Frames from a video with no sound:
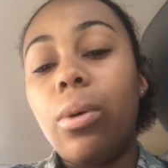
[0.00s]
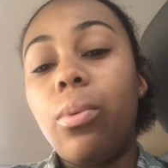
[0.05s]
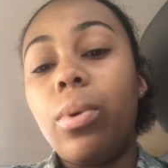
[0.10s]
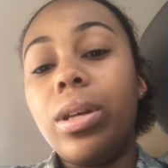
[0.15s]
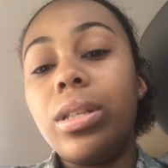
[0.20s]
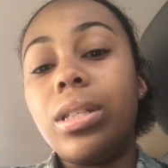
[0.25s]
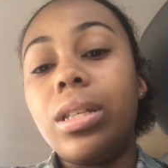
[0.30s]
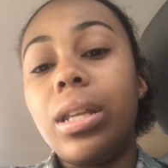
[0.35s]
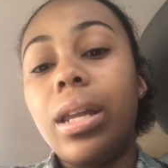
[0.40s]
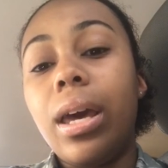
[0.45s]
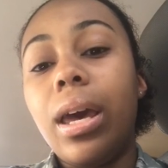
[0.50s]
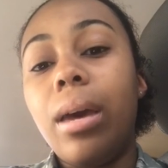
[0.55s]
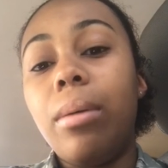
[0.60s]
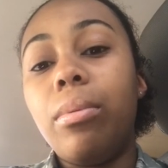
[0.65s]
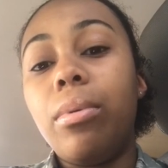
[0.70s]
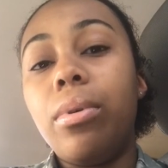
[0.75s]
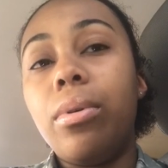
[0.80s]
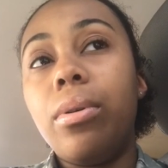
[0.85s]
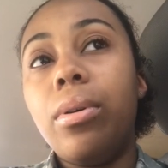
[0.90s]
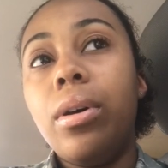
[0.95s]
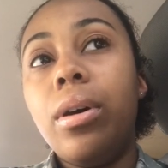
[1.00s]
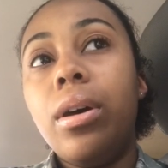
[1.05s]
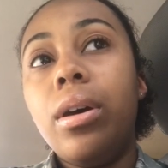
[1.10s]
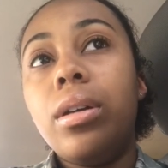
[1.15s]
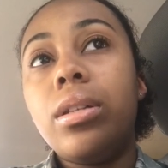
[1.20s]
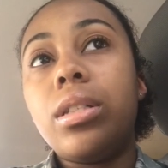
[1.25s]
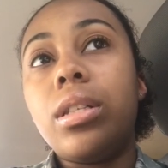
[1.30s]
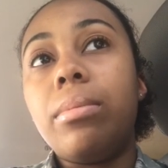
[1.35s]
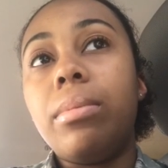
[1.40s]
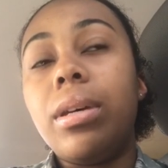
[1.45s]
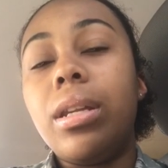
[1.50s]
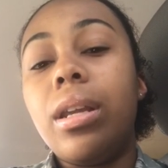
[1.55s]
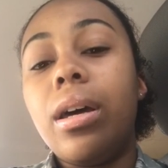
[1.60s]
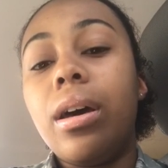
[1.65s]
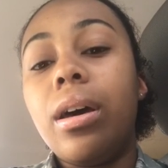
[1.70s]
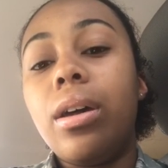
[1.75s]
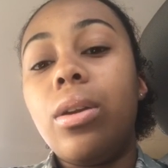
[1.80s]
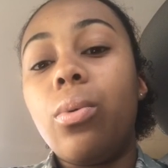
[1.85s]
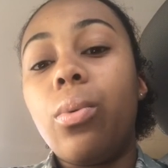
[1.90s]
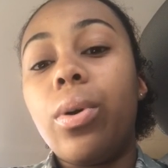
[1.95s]
It wasn't able to be
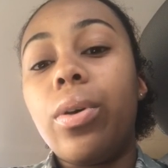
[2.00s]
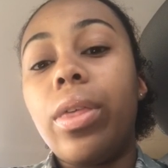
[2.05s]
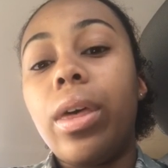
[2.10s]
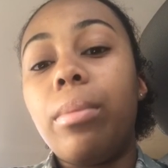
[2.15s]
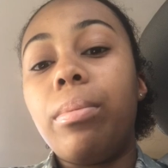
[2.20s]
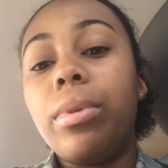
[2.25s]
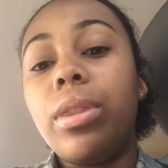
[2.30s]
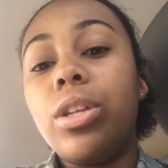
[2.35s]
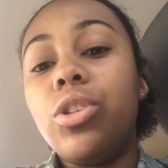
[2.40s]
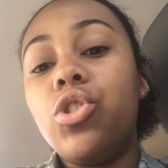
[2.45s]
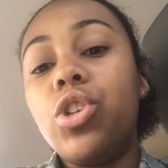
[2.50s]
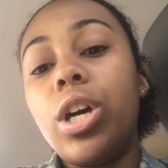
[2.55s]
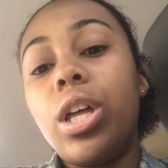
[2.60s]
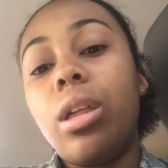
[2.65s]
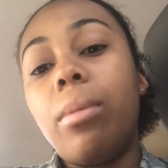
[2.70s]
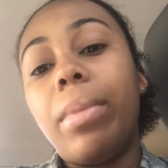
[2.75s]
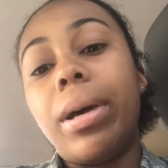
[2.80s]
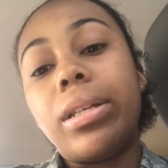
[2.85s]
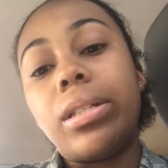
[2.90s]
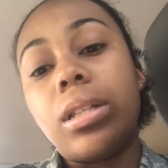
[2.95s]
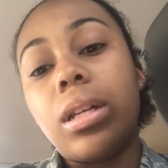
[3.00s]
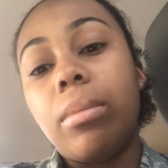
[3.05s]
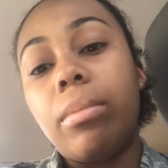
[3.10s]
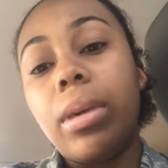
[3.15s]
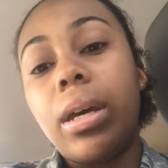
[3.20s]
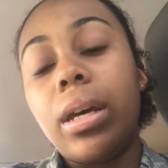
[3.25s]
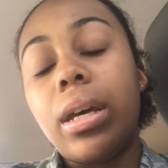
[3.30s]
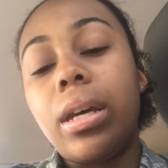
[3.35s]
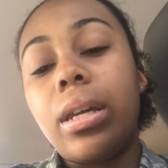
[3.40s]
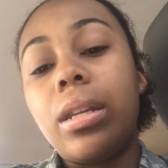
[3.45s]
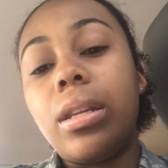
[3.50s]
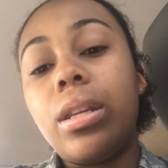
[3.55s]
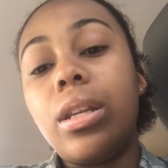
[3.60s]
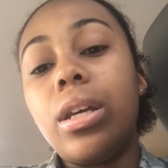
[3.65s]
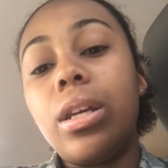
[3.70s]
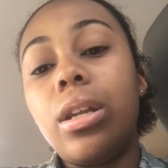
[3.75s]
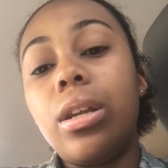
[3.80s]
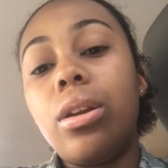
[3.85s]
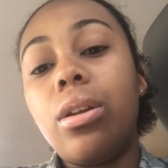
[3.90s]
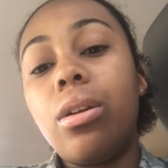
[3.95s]
done where they put the gel on my stomach and
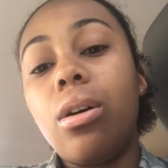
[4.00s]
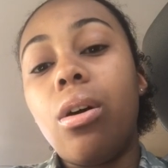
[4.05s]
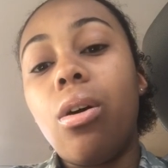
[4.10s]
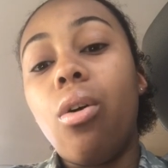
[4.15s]
did it